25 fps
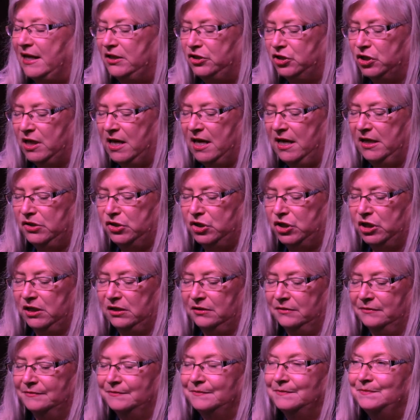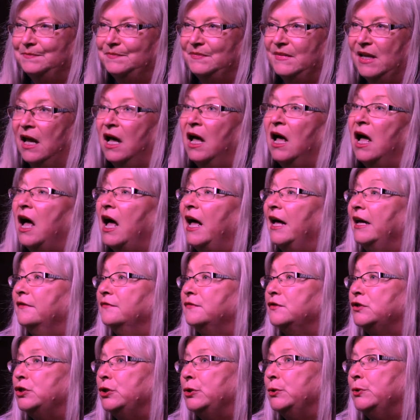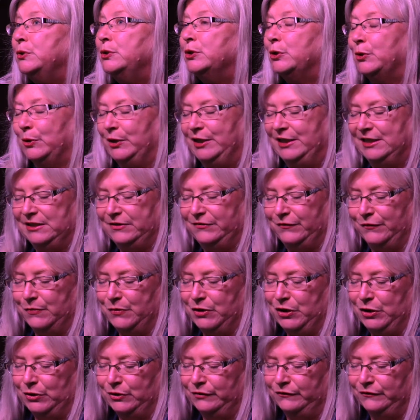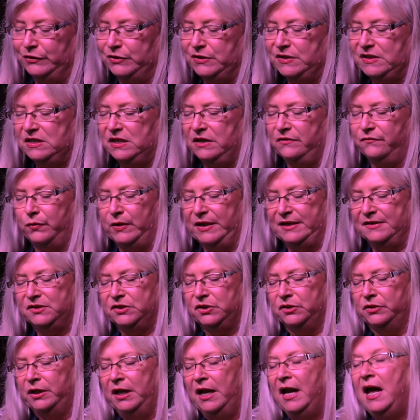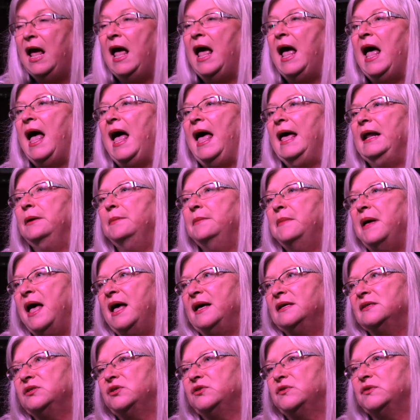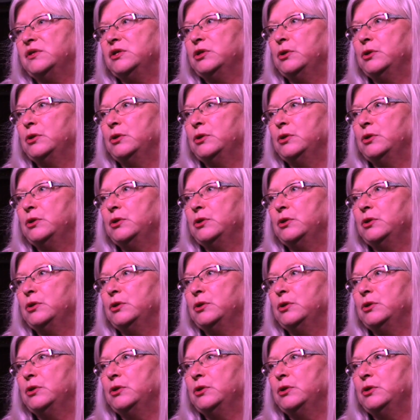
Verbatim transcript: education. I have two degrees from the University of Windsor and a master's